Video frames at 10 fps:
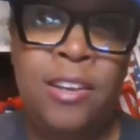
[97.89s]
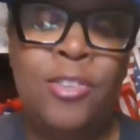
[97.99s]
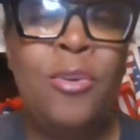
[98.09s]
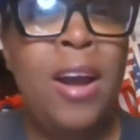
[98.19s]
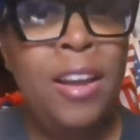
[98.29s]

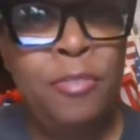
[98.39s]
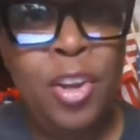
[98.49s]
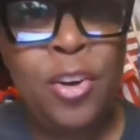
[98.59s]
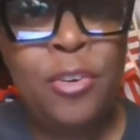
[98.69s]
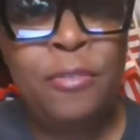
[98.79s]
So I have
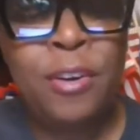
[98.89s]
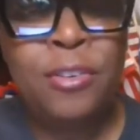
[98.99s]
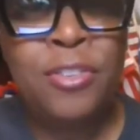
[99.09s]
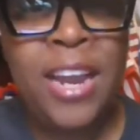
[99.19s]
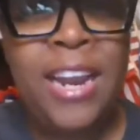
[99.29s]
learned
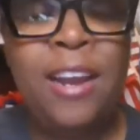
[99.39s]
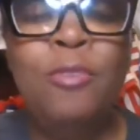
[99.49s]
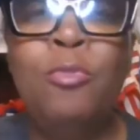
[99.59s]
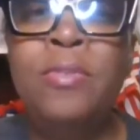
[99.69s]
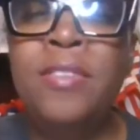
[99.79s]

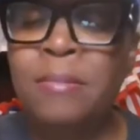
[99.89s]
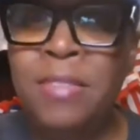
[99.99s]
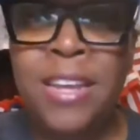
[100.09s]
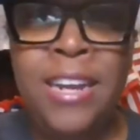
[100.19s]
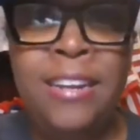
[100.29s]
firsthand some
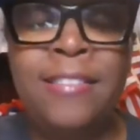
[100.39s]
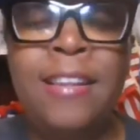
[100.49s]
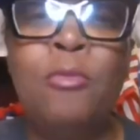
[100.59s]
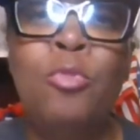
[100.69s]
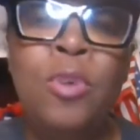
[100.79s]
things
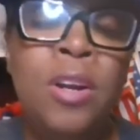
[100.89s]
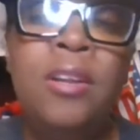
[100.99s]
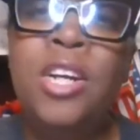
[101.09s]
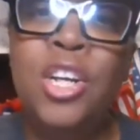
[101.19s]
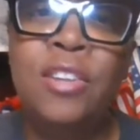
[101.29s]
that
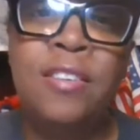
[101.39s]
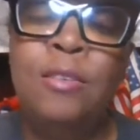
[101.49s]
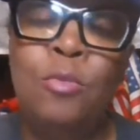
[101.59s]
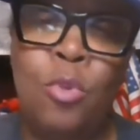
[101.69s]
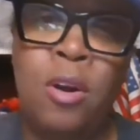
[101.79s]
really just
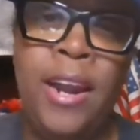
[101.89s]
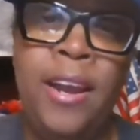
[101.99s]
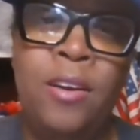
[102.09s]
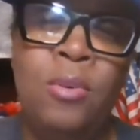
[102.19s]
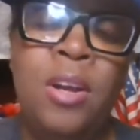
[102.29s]
didn't work
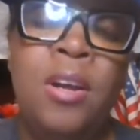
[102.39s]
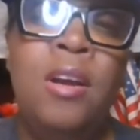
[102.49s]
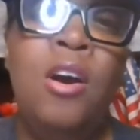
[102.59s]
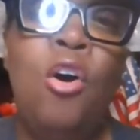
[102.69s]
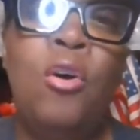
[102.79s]
out
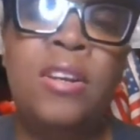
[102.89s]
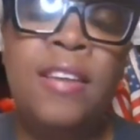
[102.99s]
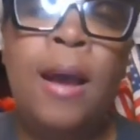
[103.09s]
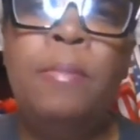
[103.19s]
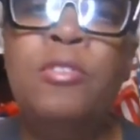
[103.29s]
on
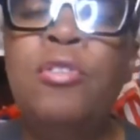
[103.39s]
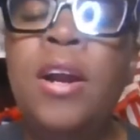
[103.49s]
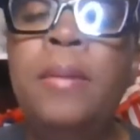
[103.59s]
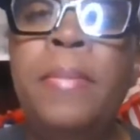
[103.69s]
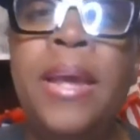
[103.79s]
top of
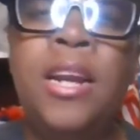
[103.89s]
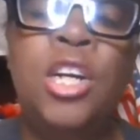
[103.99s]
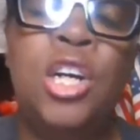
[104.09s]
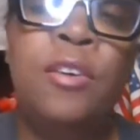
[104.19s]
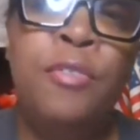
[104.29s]
trying to
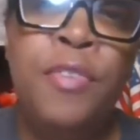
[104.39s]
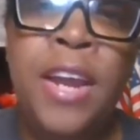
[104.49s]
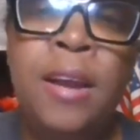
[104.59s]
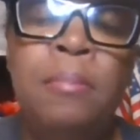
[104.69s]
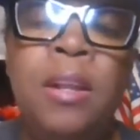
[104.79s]
manage a
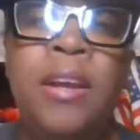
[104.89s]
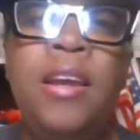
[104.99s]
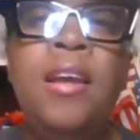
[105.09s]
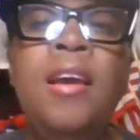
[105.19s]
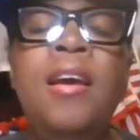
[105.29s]
family,